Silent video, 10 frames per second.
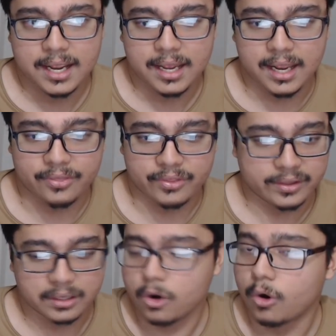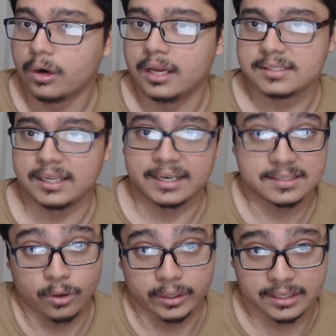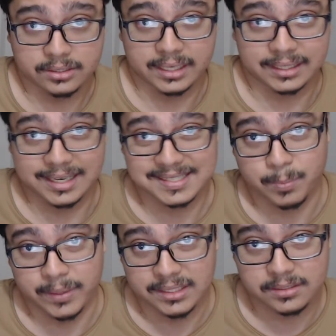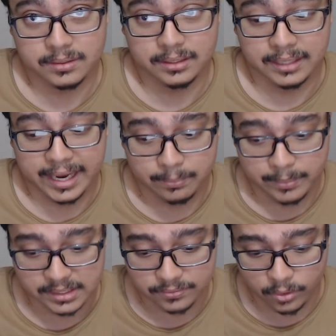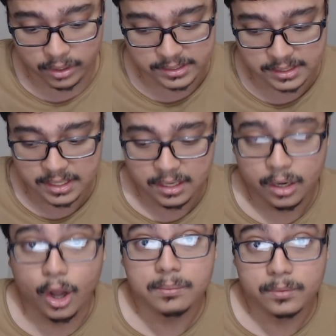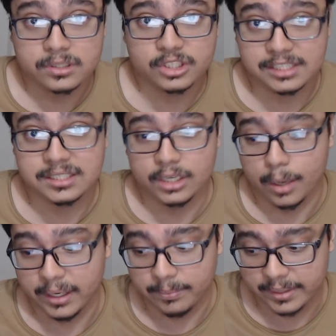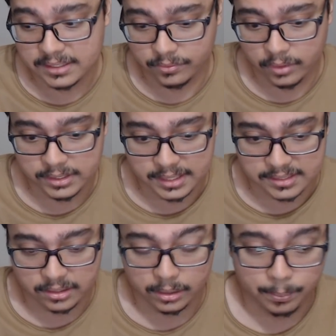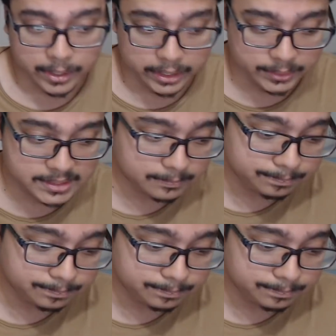and then the chorus, like, he's going into that kind of speech like mixed voice, almost chesty dominant mixed voice at certain parts.